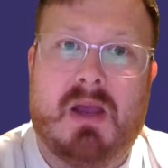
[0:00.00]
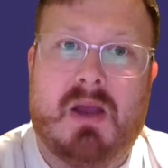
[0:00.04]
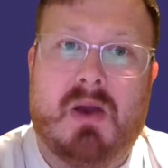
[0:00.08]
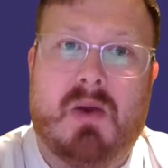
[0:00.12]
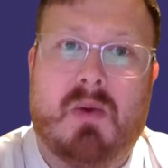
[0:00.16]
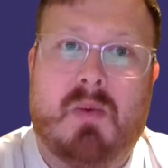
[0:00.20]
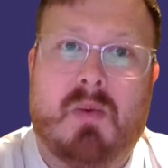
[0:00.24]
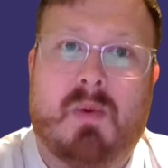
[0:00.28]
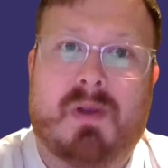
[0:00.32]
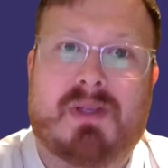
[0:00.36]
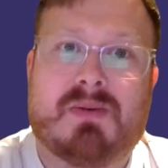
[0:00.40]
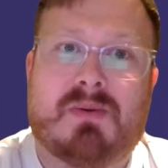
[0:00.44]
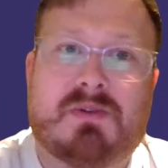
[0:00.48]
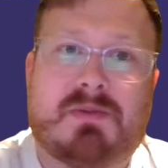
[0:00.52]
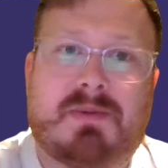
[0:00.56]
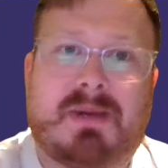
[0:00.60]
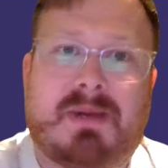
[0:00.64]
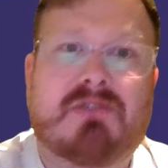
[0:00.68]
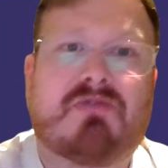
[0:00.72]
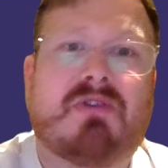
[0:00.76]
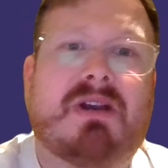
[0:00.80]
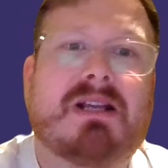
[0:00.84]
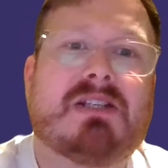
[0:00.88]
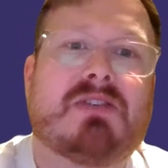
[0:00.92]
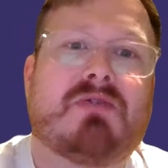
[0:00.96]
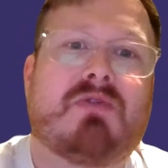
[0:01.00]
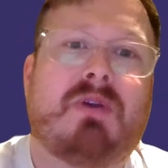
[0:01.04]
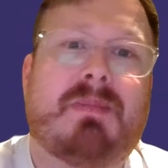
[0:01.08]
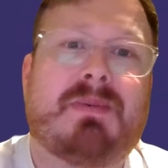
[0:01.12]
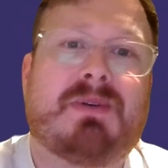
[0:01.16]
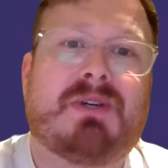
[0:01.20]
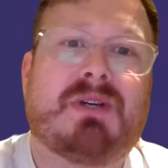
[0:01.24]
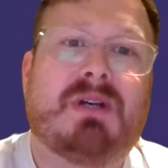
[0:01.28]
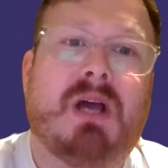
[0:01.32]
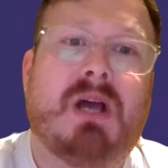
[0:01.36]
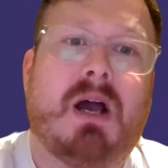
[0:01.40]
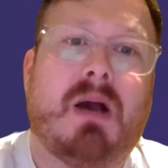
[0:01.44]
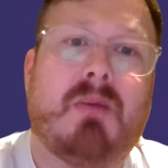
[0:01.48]
We talked about Transcription
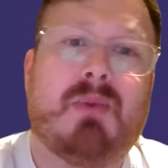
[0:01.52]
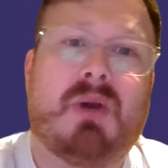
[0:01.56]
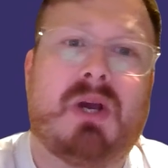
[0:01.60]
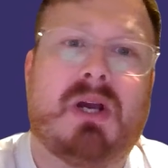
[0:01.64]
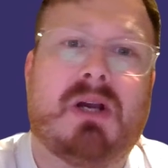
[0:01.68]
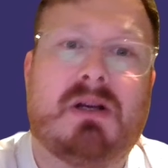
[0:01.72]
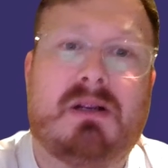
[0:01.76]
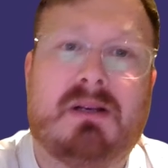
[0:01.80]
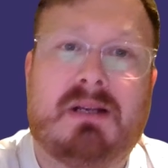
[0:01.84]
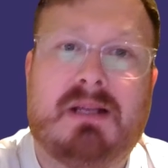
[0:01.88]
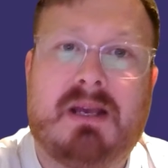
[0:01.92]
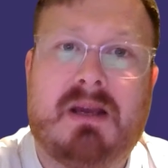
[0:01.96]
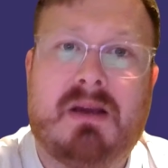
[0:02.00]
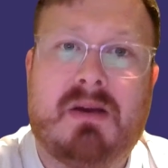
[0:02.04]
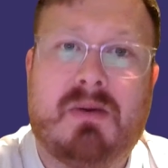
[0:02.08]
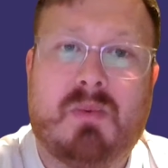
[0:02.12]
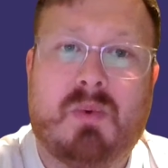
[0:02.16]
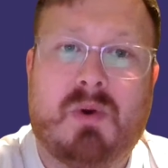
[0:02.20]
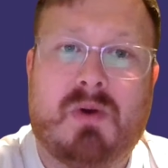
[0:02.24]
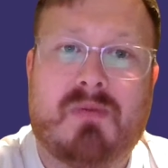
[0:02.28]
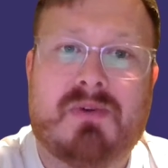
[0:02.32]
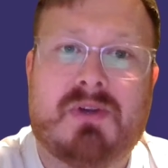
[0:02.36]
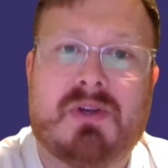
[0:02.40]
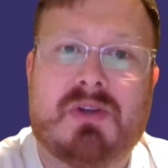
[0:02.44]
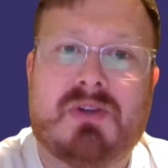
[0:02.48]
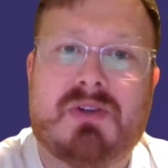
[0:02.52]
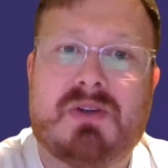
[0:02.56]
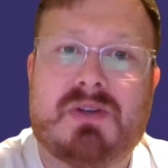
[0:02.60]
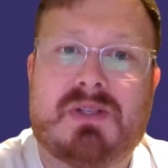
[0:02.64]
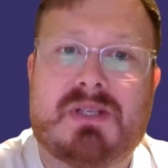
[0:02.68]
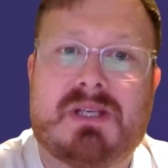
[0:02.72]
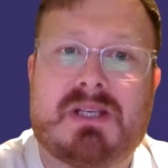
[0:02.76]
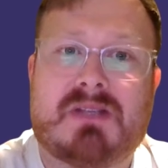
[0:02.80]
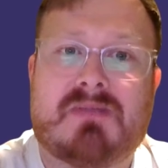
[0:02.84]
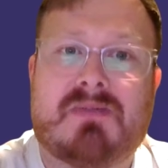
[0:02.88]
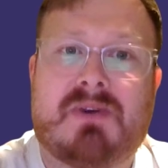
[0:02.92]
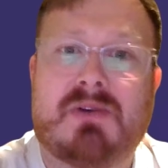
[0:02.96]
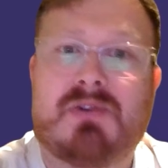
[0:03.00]
Hub earlier. Well, the good news
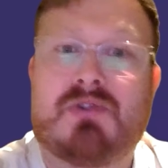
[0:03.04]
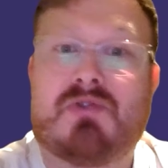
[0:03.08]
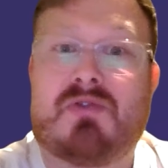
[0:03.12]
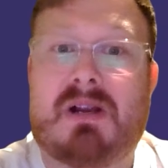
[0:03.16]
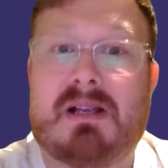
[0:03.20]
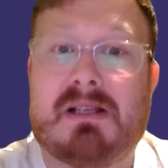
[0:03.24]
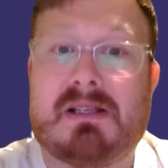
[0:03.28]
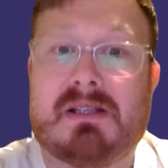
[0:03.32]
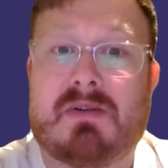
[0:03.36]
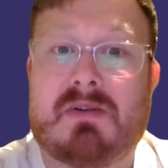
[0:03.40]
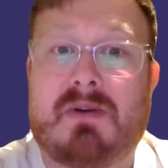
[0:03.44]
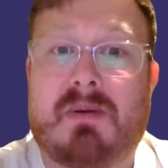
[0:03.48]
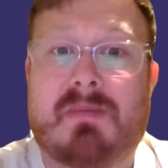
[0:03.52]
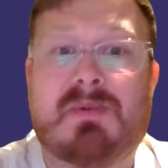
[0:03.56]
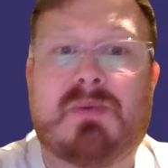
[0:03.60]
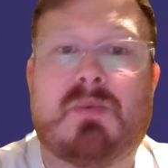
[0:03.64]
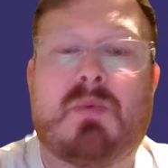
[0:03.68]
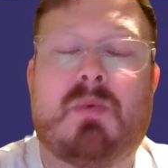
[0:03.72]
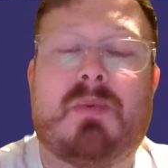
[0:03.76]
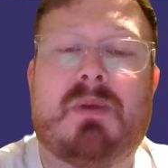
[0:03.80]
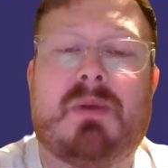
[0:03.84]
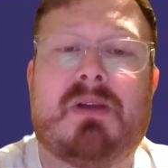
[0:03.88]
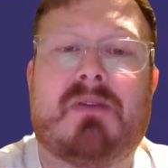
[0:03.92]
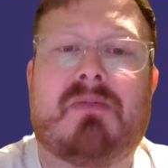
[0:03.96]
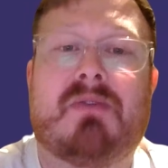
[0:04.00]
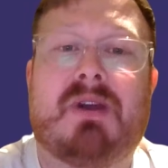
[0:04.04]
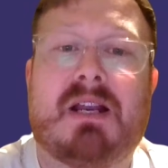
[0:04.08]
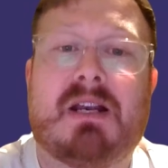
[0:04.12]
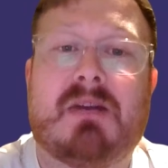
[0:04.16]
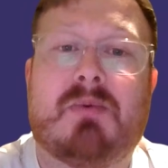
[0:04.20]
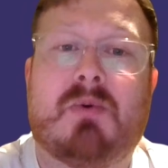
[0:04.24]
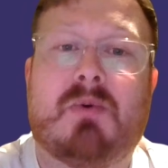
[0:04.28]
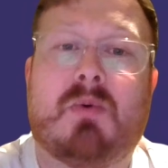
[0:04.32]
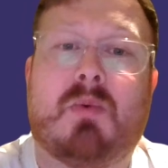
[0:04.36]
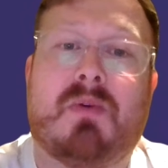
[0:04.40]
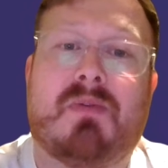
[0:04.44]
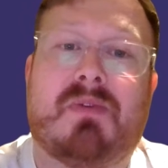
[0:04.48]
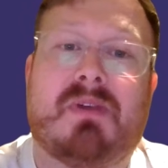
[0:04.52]
is those transcripts will be available
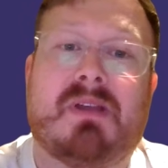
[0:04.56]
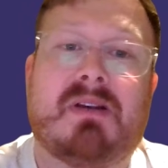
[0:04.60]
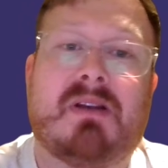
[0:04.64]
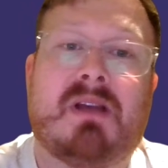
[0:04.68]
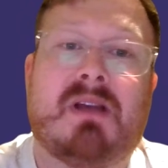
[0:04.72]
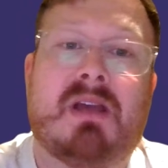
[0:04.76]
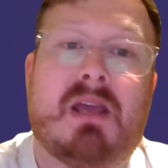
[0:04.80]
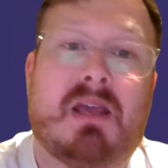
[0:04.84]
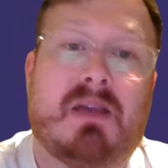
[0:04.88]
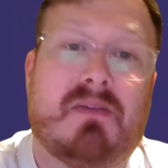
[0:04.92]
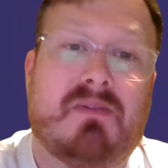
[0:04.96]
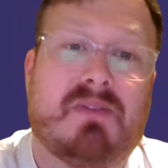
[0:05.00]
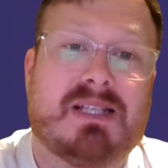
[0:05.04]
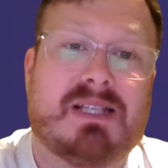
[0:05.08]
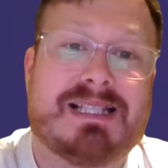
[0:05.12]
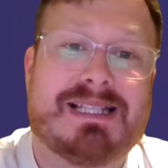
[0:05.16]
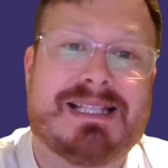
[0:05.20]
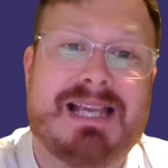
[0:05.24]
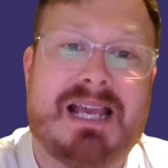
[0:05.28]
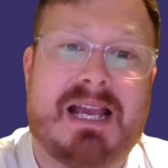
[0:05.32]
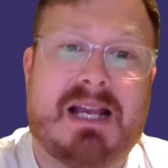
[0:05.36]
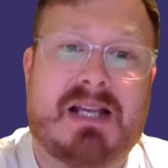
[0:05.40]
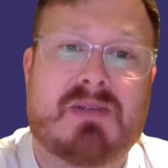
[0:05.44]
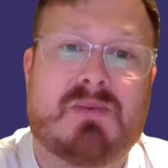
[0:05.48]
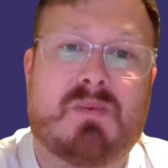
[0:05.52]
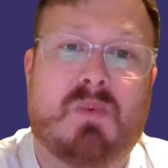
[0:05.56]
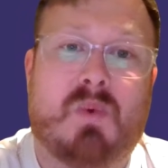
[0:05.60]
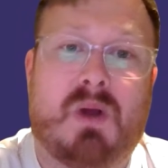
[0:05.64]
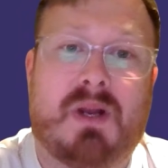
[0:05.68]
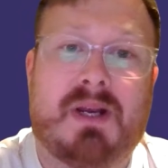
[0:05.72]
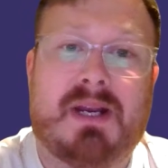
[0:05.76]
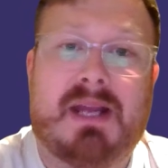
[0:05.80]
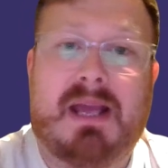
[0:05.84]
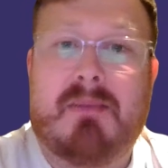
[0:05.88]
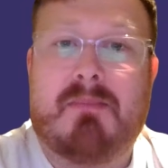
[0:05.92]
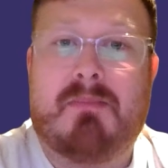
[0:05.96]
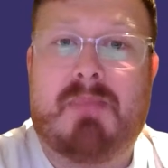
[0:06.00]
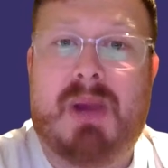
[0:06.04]
within the CXone
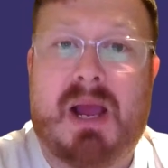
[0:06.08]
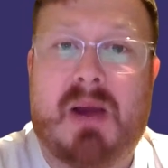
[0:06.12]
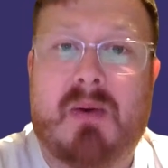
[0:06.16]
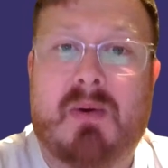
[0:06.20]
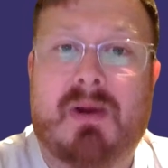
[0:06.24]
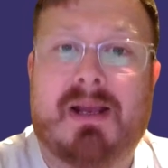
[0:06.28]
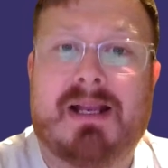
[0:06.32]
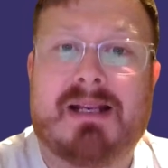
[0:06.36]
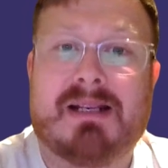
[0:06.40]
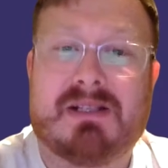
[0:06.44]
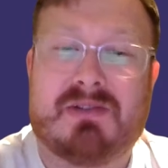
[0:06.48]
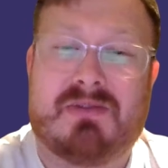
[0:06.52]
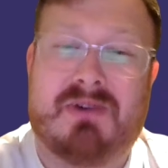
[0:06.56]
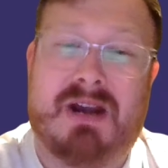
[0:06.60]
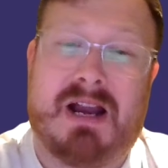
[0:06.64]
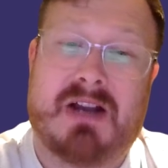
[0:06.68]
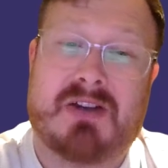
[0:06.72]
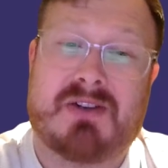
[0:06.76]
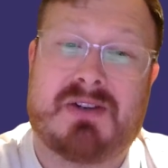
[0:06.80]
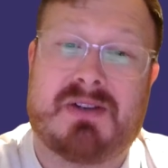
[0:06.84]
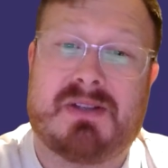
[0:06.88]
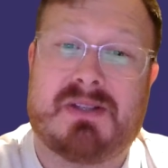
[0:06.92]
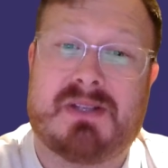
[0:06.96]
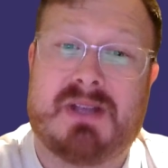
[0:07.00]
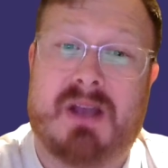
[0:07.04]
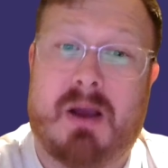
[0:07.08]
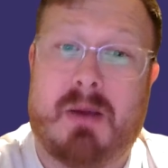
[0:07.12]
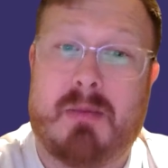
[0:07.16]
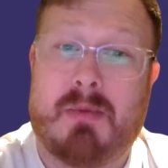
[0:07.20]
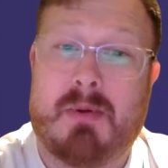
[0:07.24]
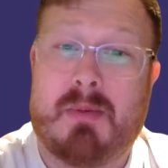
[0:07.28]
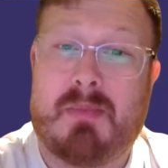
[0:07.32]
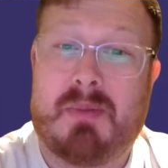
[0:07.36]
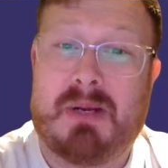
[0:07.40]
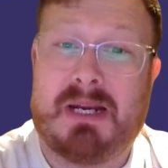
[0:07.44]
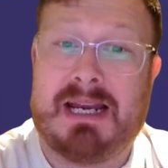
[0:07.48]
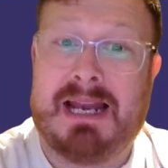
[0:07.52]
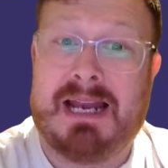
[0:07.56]
Mpower Interactions Hub
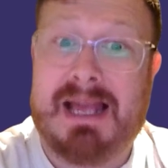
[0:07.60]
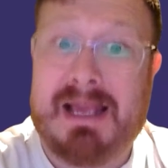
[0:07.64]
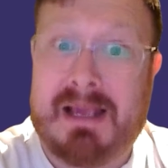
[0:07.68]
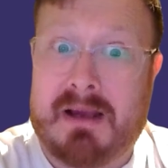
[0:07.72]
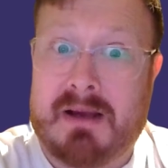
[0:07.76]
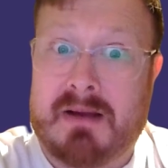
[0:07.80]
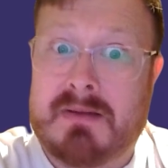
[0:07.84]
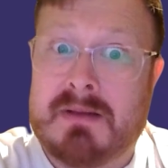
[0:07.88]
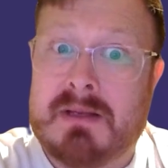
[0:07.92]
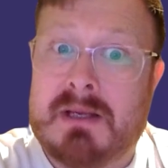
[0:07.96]
player.